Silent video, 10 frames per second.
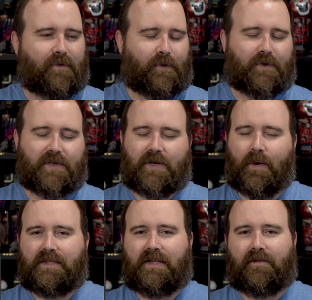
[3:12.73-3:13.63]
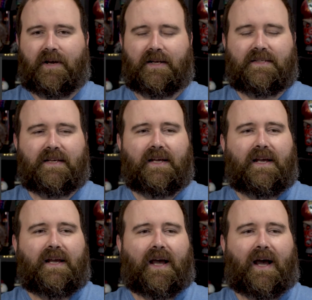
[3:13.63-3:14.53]
were just going to the event,
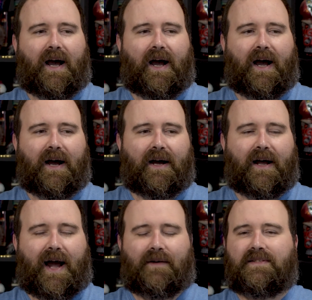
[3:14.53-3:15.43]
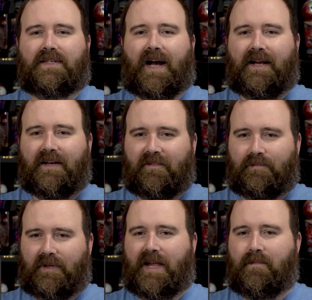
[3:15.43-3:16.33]
outside
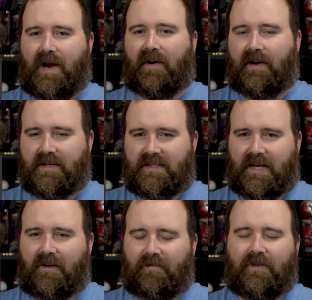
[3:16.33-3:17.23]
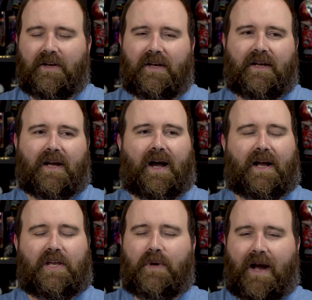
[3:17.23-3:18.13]
of Bloody Mary herself,
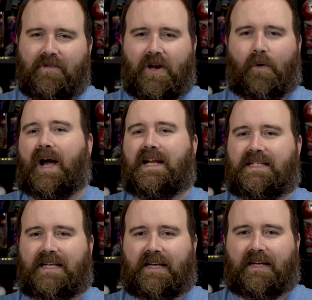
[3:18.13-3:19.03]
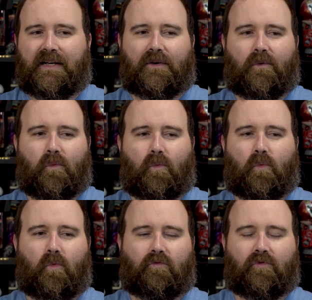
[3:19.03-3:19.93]
you would have no idea
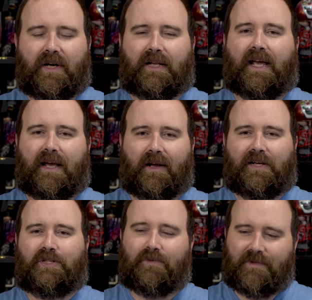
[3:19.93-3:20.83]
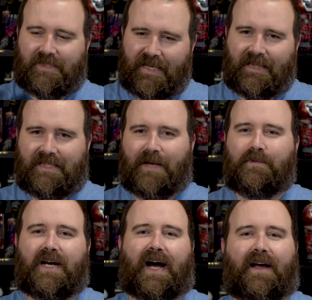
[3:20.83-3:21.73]
really, unless you did the
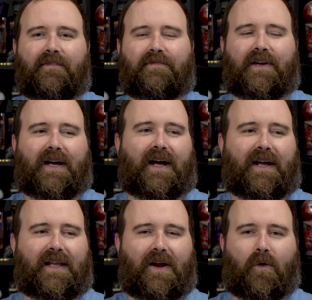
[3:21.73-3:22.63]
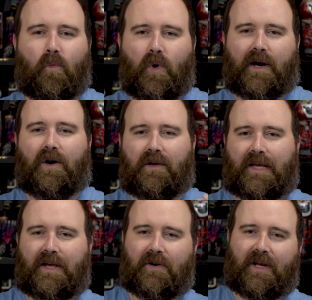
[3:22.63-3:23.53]
deep dive, what all
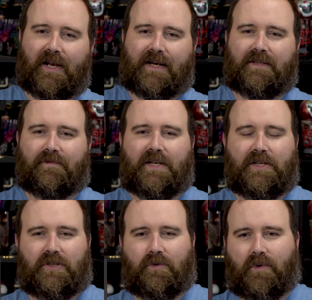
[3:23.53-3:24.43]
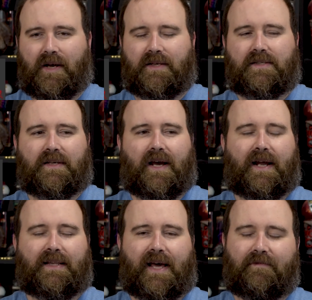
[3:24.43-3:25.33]
the interconnective tissue was
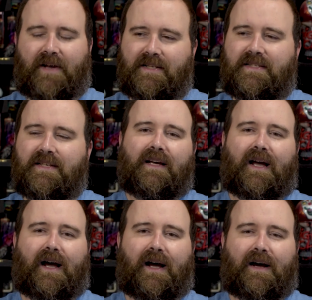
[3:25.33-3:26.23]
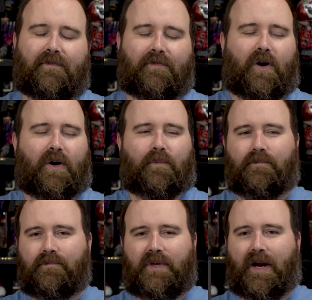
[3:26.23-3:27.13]
in that event. For
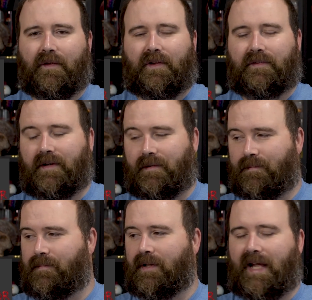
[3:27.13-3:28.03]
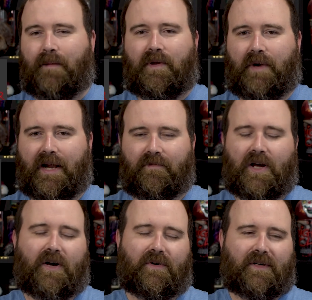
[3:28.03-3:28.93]
all, the layman might have
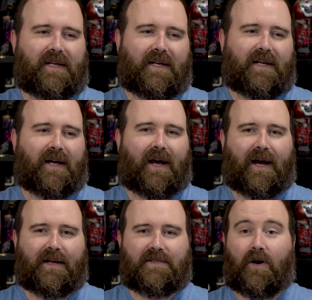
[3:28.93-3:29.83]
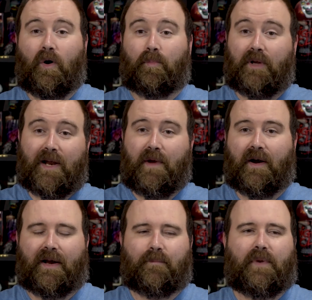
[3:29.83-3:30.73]
known, is, oh, Bloody
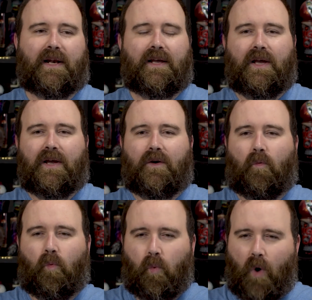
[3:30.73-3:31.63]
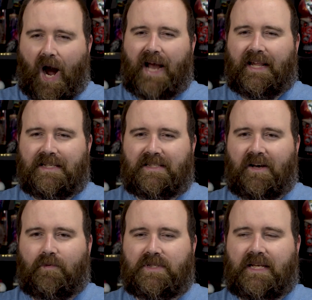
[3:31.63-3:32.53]
Mary. But why that
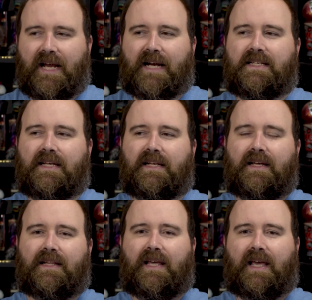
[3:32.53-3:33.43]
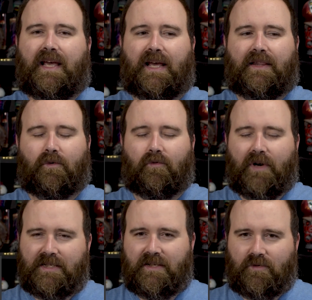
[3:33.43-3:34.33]
stuff was connected, the
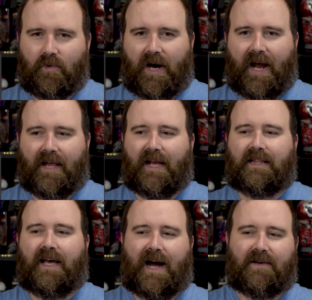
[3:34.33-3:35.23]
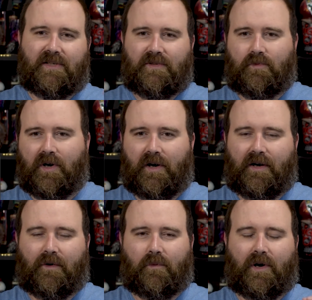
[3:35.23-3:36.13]
reasons why, like, the houses
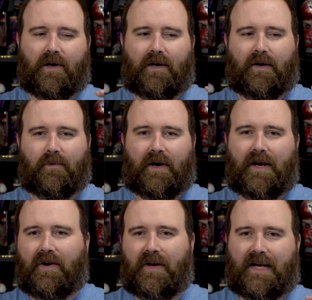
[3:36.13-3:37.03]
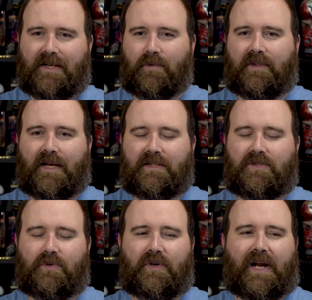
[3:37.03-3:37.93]
were interconnected with that
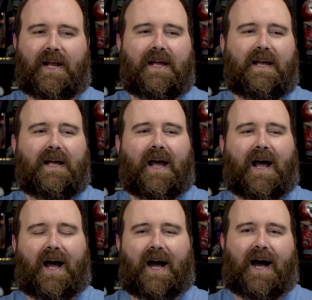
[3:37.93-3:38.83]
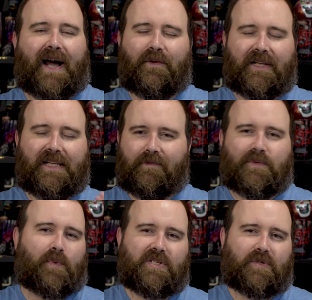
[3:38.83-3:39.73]
story, I don't think the
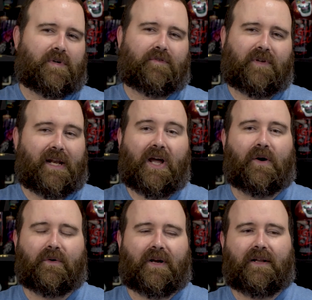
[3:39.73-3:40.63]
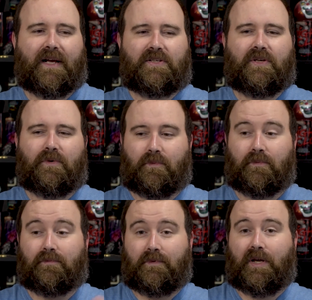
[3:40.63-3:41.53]
average person would have really known unless
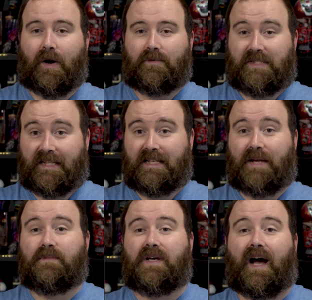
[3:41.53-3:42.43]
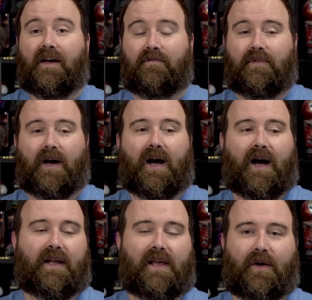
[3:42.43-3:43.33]
you did the deep dive
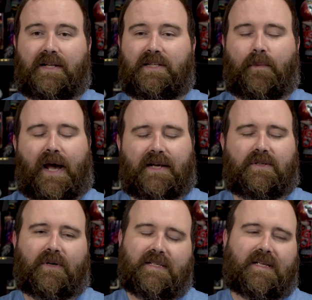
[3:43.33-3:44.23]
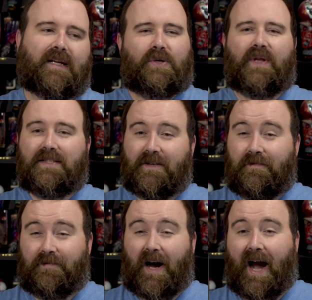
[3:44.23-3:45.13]
into the backstories.
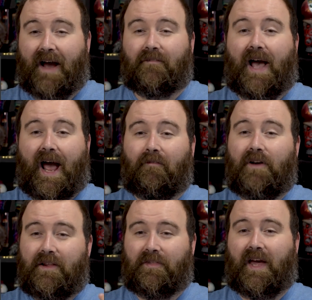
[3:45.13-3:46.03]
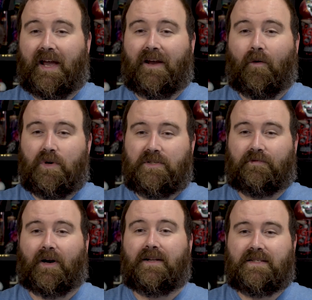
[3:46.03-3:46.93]
2005, everything was
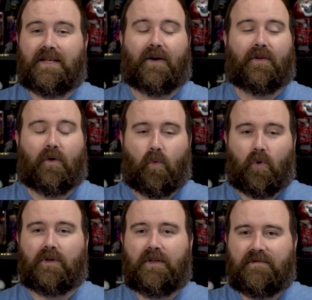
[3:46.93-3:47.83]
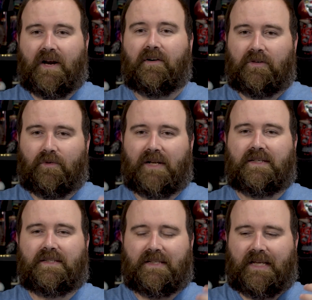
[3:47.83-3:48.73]
front and center. The world of Terra
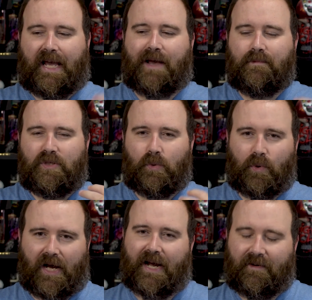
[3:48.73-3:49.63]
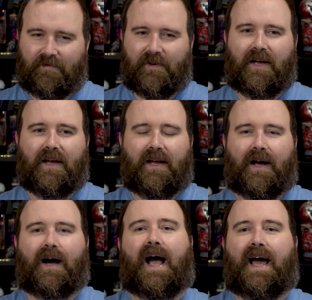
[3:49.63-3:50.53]
Cruentus came to life
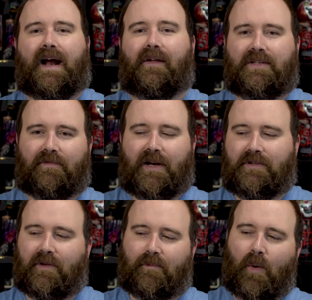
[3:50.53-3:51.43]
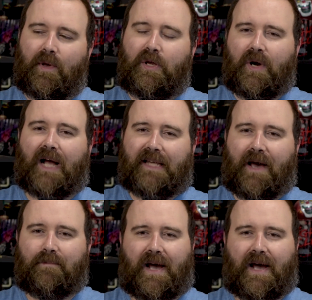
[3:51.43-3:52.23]
at Islands of Adventure. The moment you got that